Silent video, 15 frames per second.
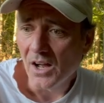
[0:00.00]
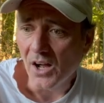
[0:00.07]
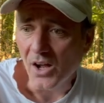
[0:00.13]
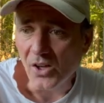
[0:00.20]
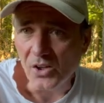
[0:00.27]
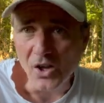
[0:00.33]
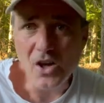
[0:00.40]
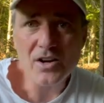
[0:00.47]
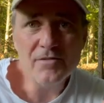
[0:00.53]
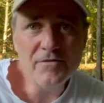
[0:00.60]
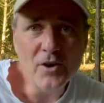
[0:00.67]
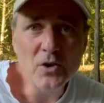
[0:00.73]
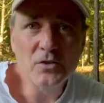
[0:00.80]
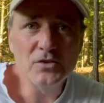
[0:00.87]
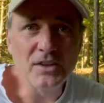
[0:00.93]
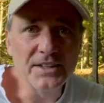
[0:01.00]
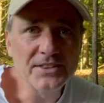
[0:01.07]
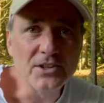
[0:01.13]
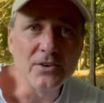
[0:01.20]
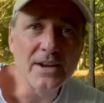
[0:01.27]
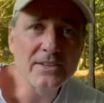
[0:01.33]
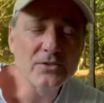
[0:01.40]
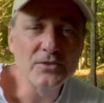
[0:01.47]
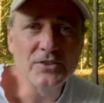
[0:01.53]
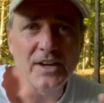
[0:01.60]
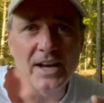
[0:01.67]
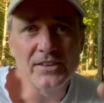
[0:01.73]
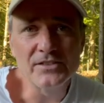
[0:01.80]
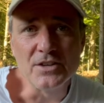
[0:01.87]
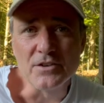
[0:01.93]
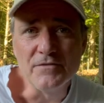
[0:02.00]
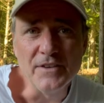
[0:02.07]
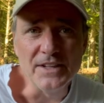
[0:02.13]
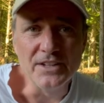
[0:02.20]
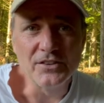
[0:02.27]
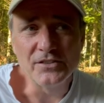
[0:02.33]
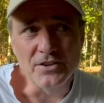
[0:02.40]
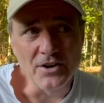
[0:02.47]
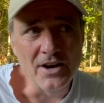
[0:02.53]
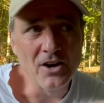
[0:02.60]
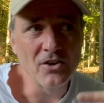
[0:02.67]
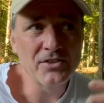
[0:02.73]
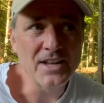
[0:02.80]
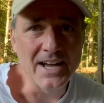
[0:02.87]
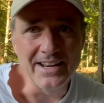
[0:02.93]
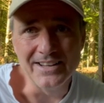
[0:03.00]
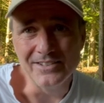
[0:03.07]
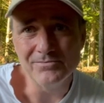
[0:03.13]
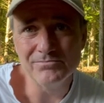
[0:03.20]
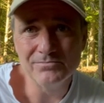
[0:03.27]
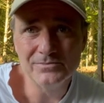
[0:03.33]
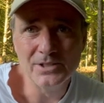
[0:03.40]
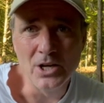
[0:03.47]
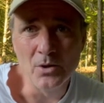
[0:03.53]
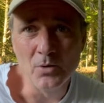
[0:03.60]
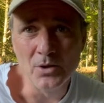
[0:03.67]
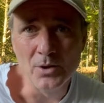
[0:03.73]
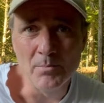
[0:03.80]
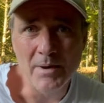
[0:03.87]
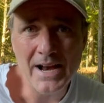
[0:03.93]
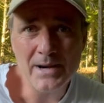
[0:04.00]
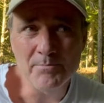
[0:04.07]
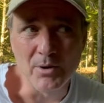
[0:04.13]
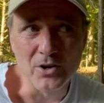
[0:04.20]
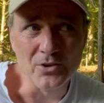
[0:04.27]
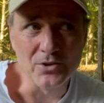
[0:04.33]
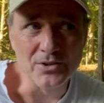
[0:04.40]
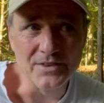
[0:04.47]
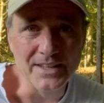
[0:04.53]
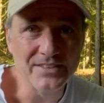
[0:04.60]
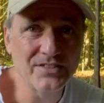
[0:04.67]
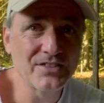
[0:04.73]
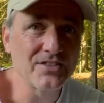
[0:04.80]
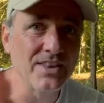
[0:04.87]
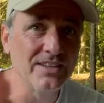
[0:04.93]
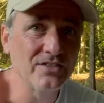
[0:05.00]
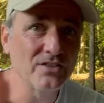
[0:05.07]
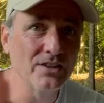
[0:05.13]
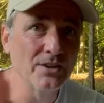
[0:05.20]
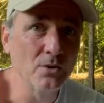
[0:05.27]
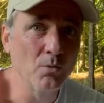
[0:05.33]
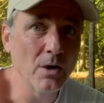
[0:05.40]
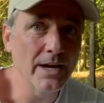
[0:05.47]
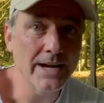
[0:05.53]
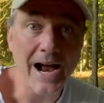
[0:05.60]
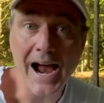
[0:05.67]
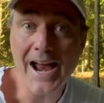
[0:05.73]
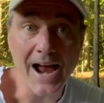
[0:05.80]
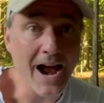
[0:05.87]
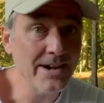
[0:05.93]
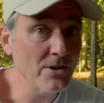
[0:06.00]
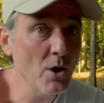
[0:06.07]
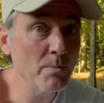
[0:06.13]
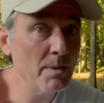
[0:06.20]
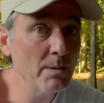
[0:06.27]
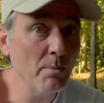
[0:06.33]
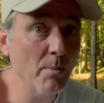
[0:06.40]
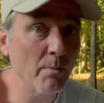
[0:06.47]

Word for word: a lot of folks let their exercise and their fitness and their health kind of go on the back burner and they they slid away. I, I know people